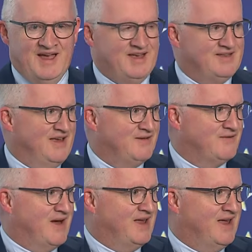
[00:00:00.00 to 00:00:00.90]
see if you
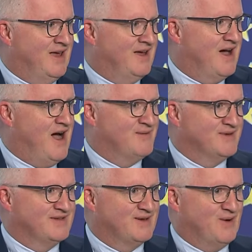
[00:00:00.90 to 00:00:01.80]
have any
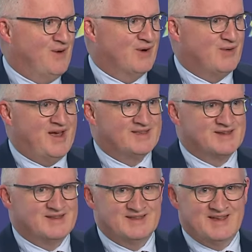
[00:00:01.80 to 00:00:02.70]
comments or
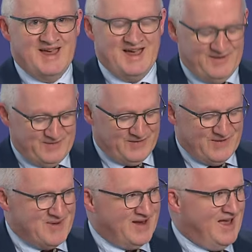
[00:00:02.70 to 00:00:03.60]
questions
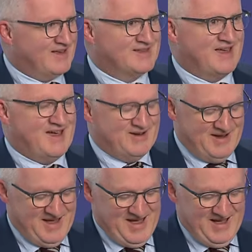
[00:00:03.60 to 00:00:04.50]
for my next
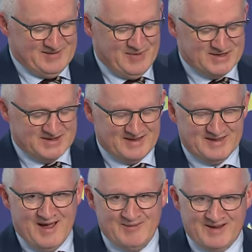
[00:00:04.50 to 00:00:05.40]
speech on this
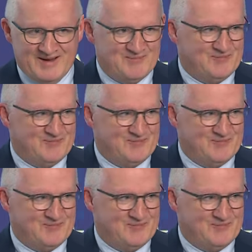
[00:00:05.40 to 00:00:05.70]
topic.